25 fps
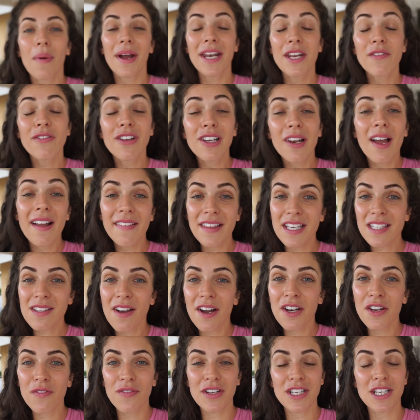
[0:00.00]
Oh, and if you like this
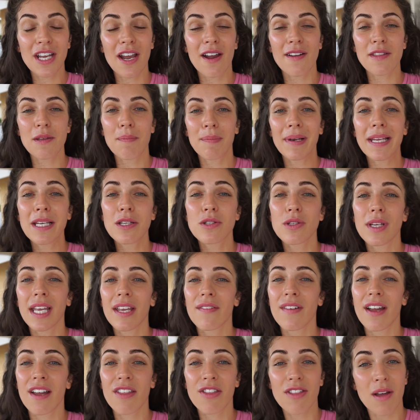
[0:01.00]
kind of video then please do
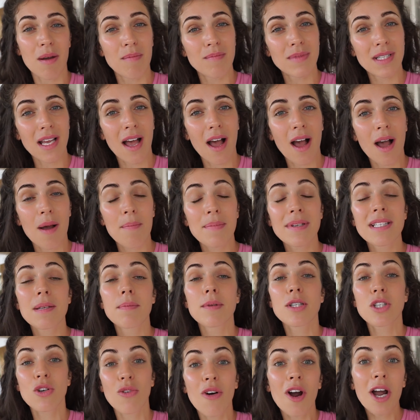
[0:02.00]
give it a thumbs up,
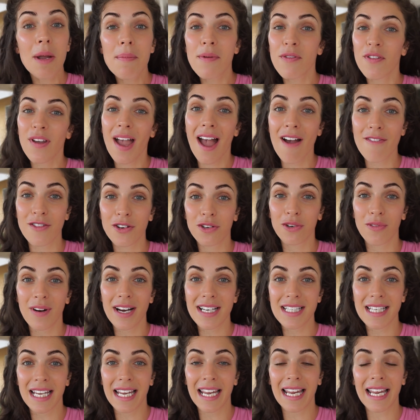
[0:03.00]
subscribe if you haven't
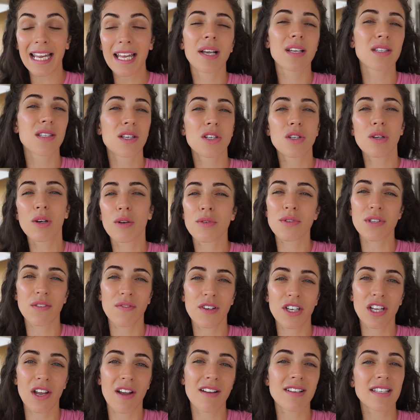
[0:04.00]
already, because I do lots
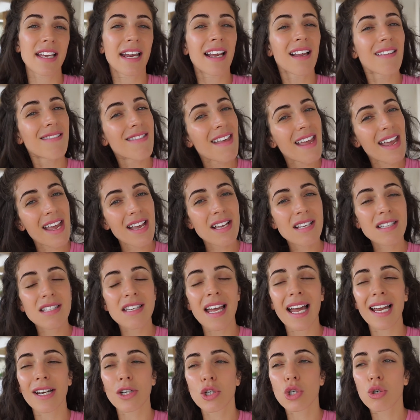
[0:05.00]
of videos like
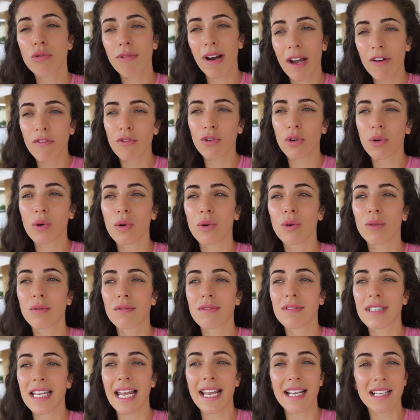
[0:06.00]
this and
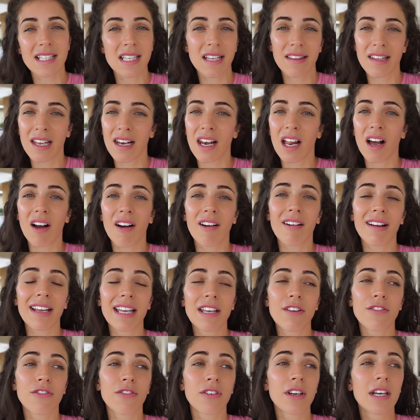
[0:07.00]
travel, days in the
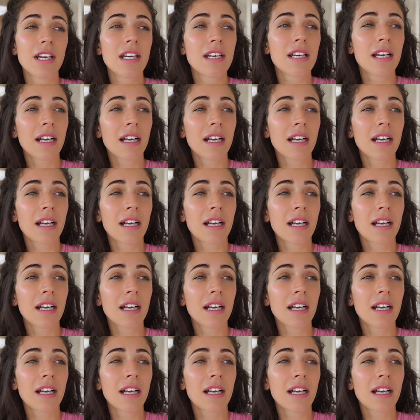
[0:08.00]
life,